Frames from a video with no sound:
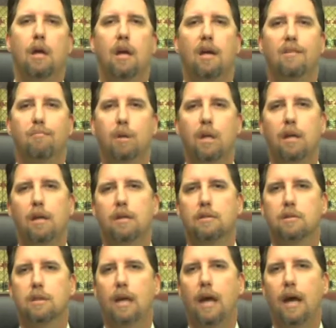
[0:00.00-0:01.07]
It
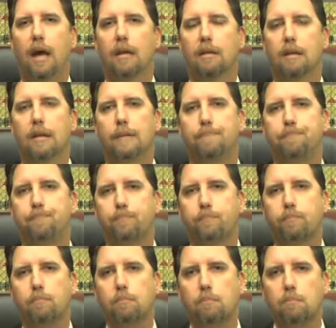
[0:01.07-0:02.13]
means that
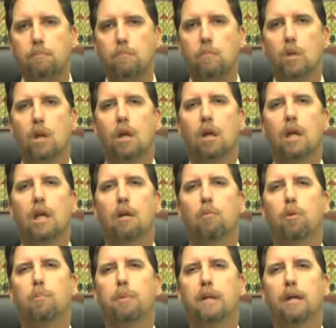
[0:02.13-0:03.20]
it
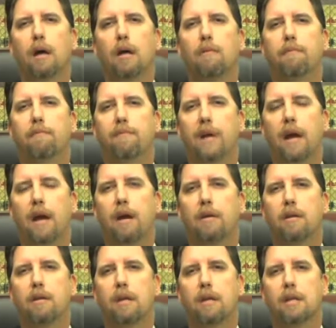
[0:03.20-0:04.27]
would be unfair
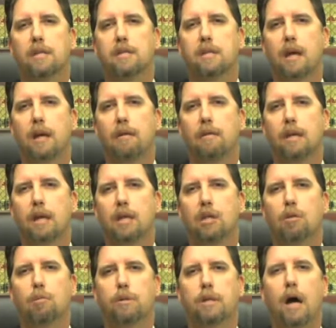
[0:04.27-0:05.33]
to the extent that
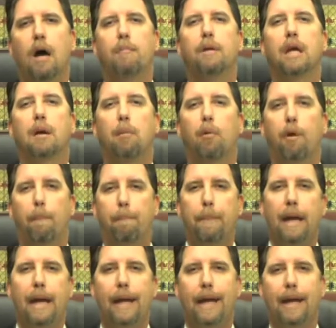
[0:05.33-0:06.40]
you would not be able to
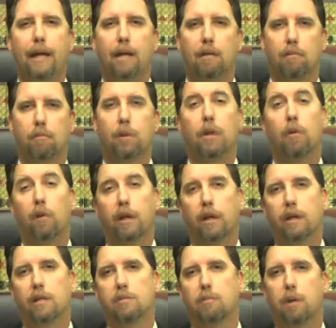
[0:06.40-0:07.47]
pay,
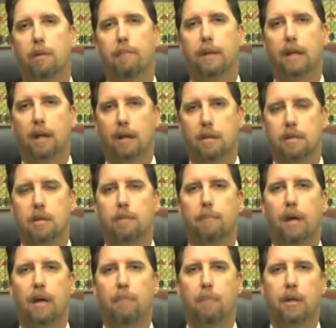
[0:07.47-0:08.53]
really, is what it means. In
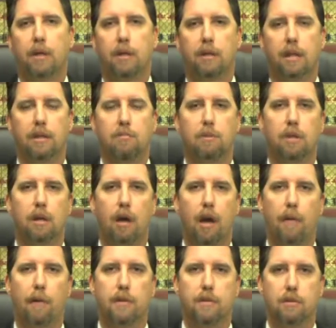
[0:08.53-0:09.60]
my opinion, that's what the
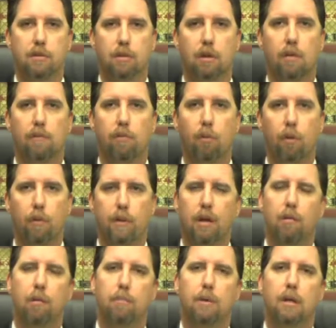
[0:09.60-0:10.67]
IRS is looking for, that
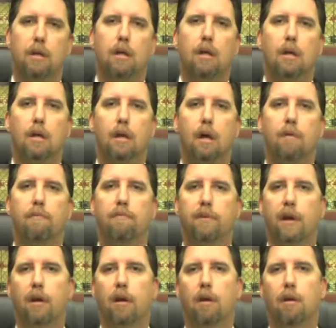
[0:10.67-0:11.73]
it would be
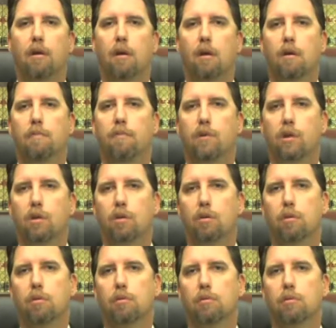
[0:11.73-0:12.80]
unfair for
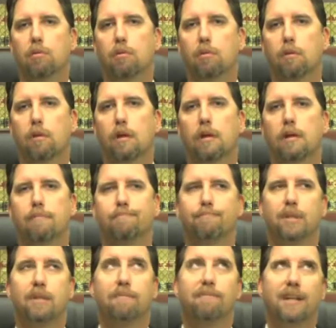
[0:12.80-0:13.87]
you to
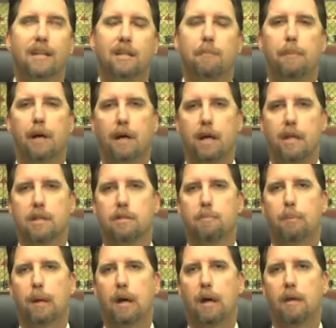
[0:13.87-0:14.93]
be victimized
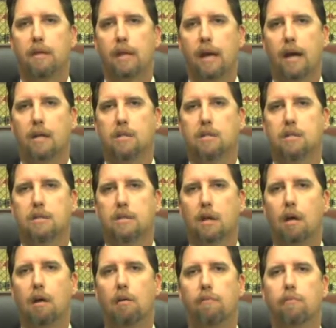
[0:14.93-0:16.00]
by the actions
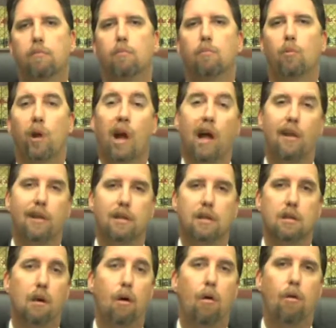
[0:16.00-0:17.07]
of what I like to
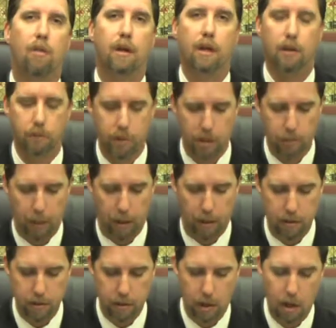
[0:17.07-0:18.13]
call the guilty
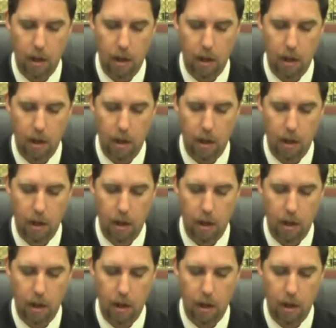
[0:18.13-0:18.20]
spouse.